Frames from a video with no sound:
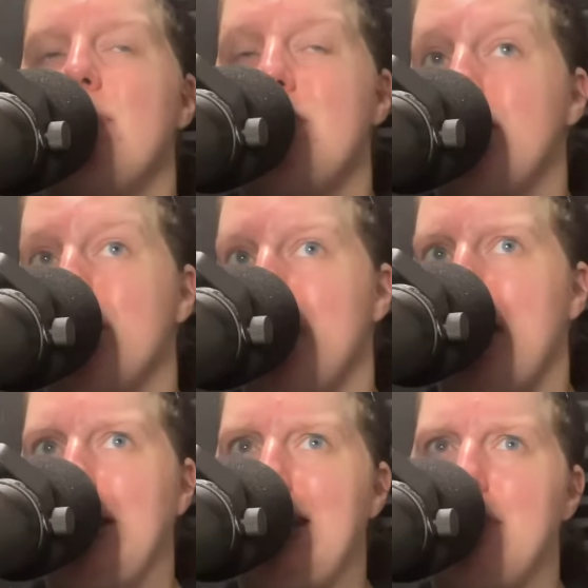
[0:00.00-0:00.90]
Mr.
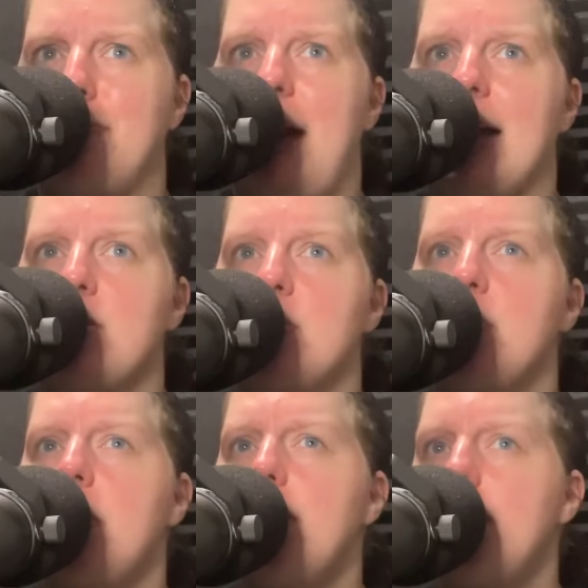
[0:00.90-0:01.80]
Knightley, in fact, was
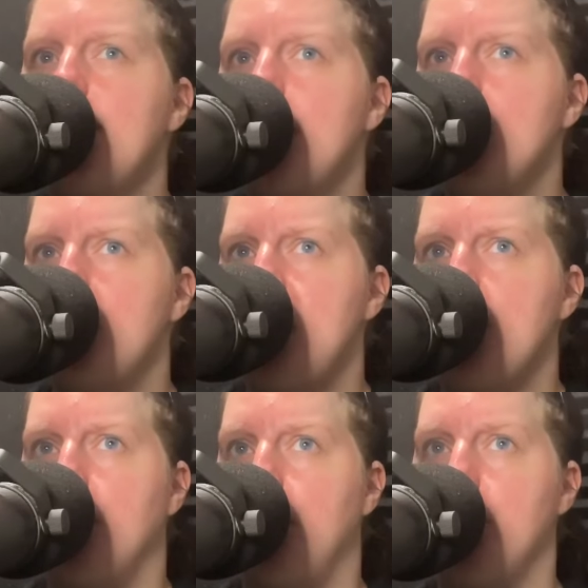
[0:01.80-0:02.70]
one of the few
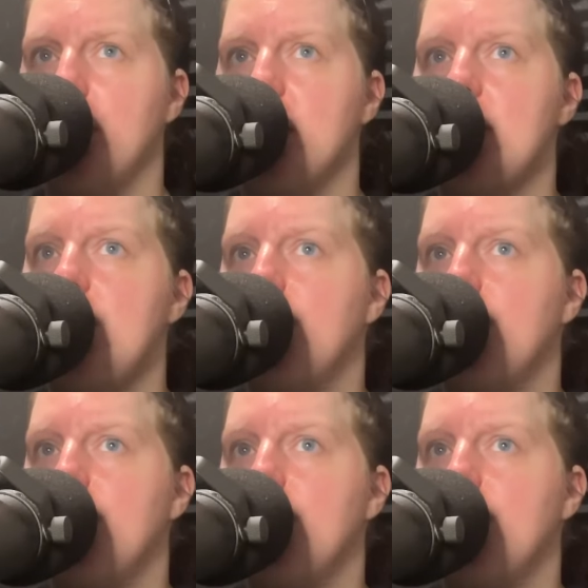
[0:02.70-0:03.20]
people who could see